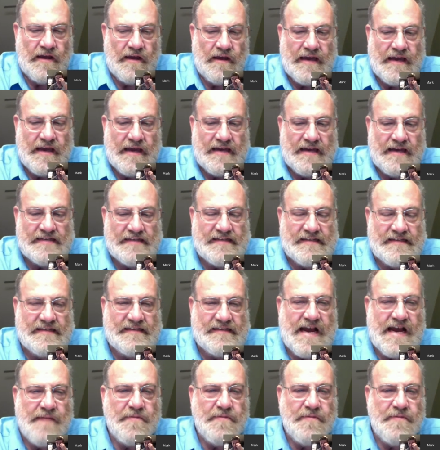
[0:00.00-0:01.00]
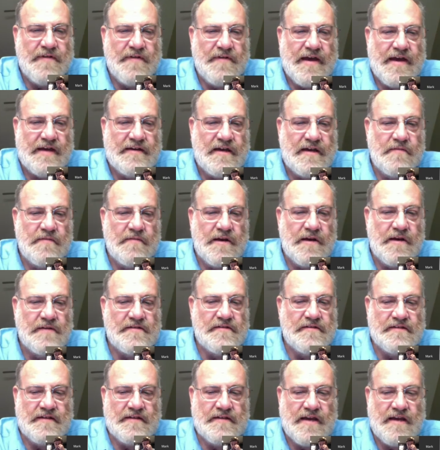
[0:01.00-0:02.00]
And it's this type of
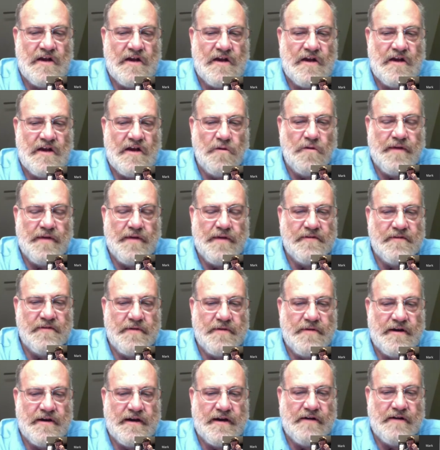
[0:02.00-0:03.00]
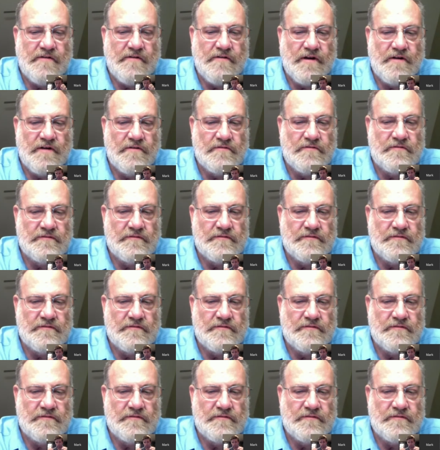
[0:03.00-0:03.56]
activities that's going to help everybody grow.